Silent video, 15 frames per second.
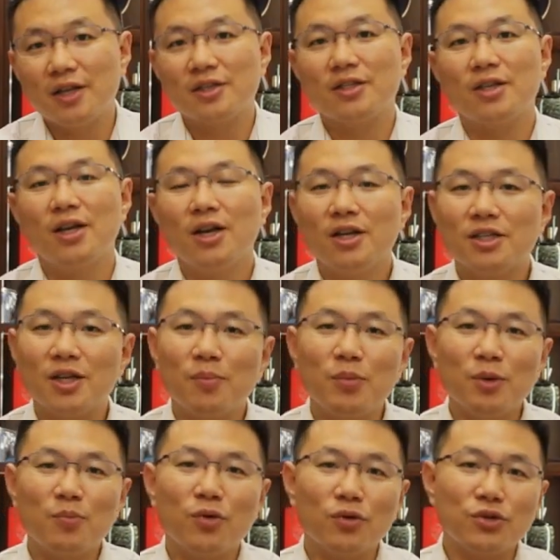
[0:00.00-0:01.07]
Hence, some
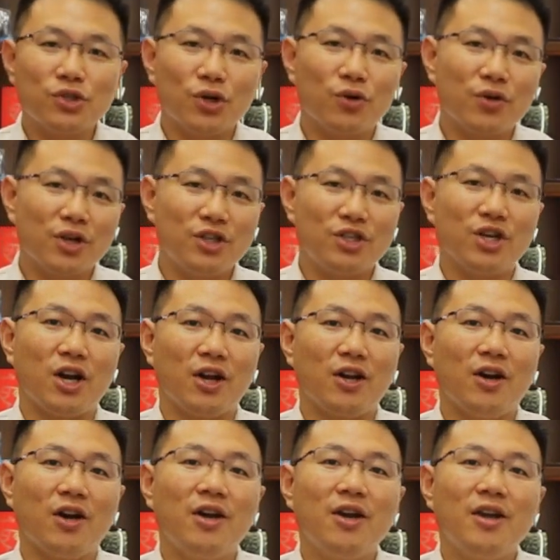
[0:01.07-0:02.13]
people joke in
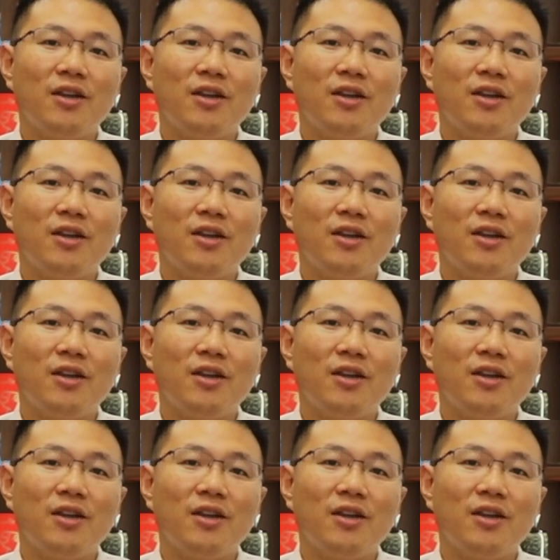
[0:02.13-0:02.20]
China